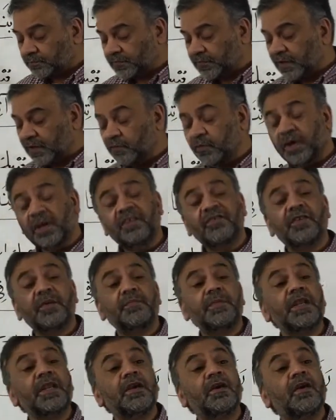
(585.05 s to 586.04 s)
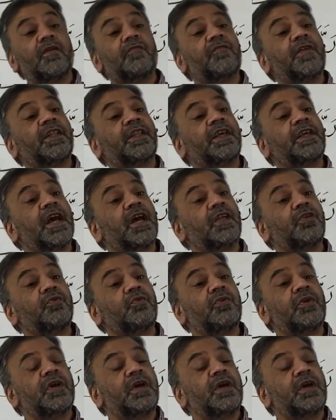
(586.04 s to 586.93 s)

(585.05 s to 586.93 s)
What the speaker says: What is the meaning of fatayatu?